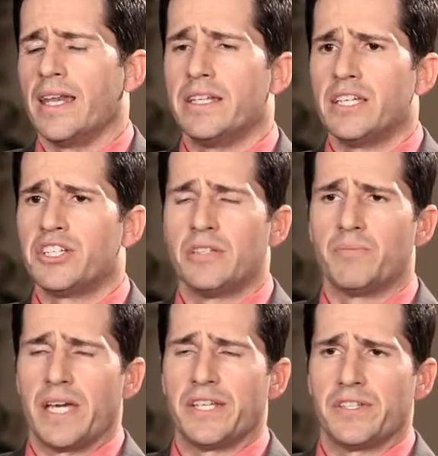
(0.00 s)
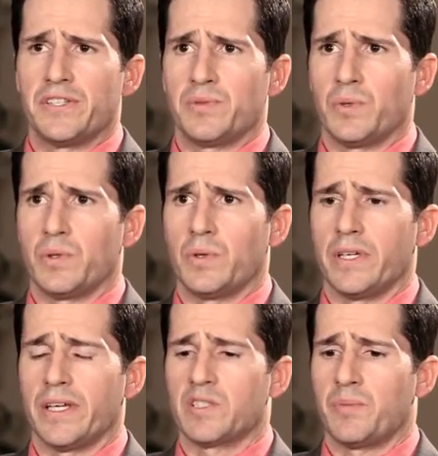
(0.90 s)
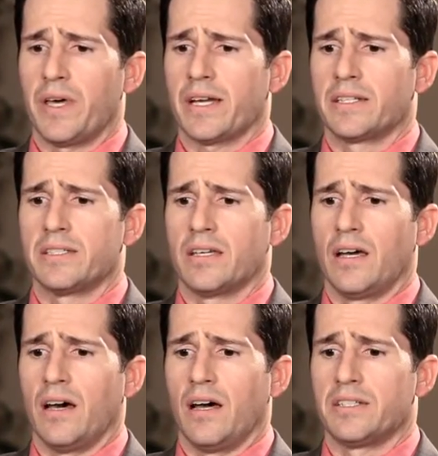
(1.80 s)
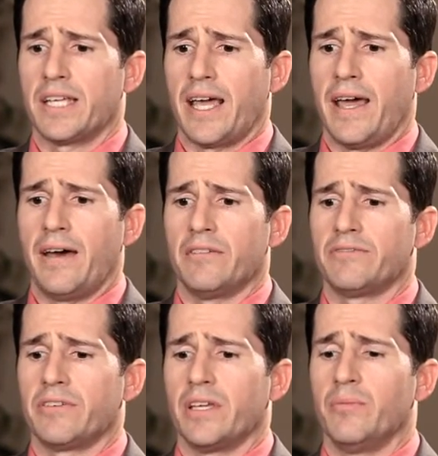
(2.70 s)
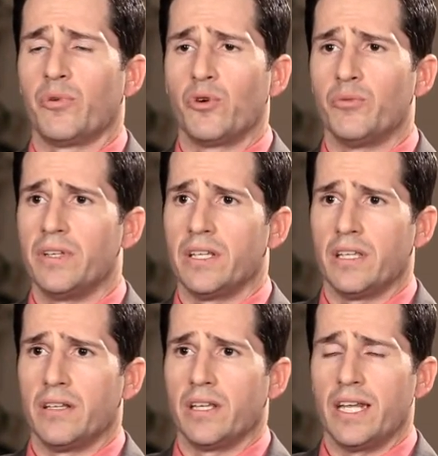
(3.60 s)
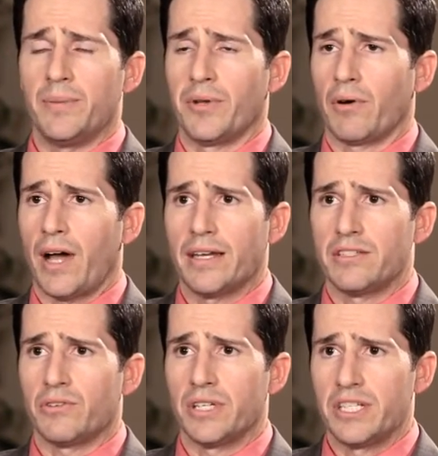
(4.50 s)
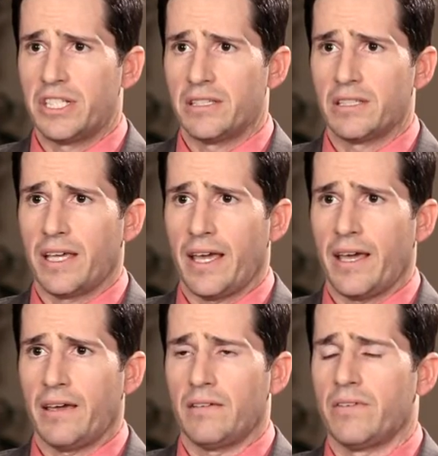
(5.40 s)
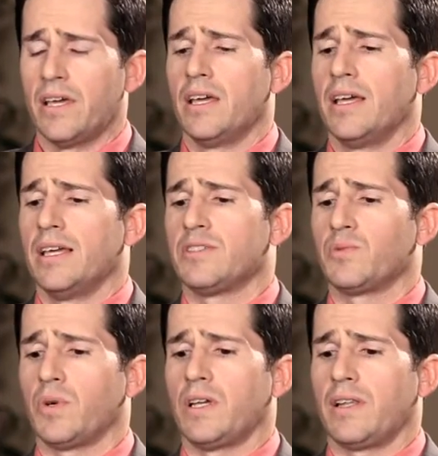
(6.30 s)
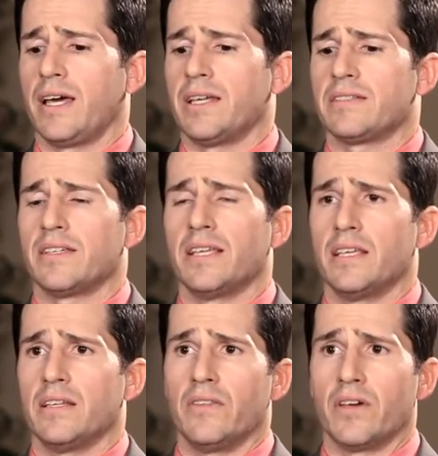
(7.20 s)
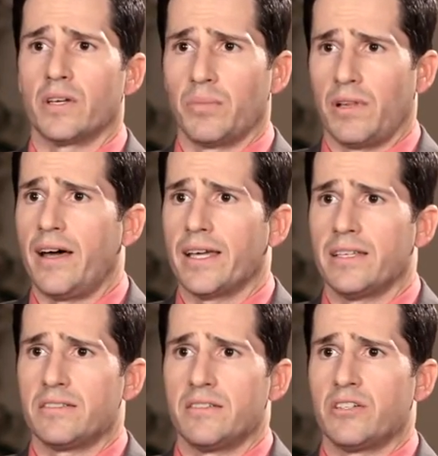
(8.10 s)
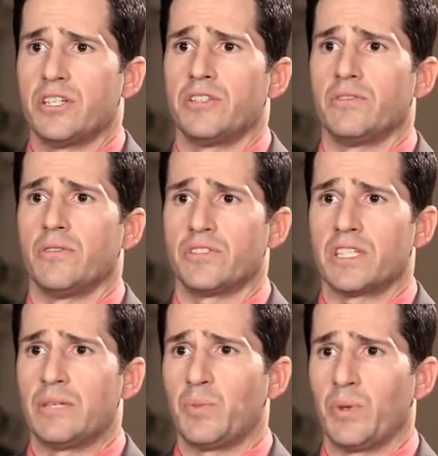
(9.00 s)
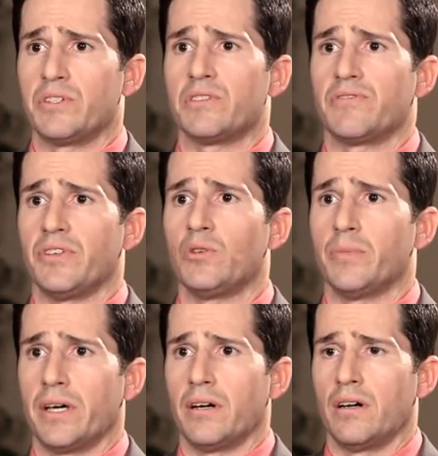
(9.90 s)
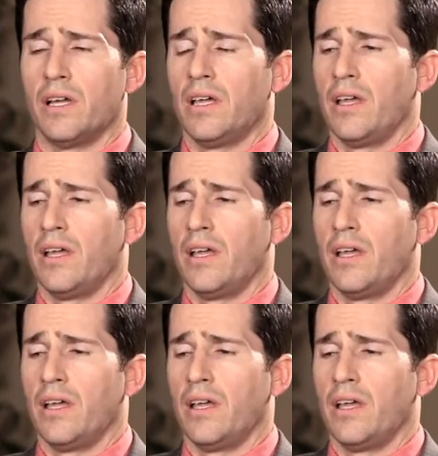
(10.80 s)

In addition, patients will expect to have improvement in any pruritus or itching that they have, as well as in the compliance. Their skin will just feel better.